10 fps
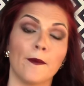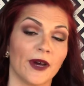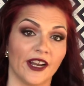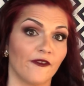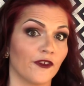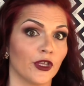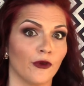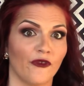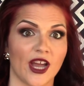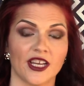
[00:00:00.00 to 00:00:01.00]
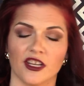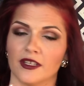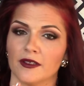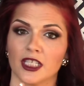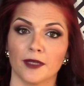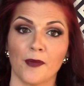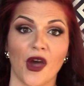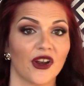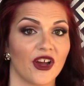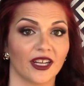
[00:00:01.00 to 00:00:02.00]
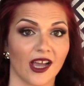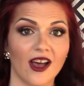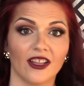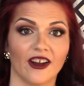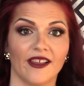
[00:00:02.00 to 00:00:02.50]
but if you find a spot-on color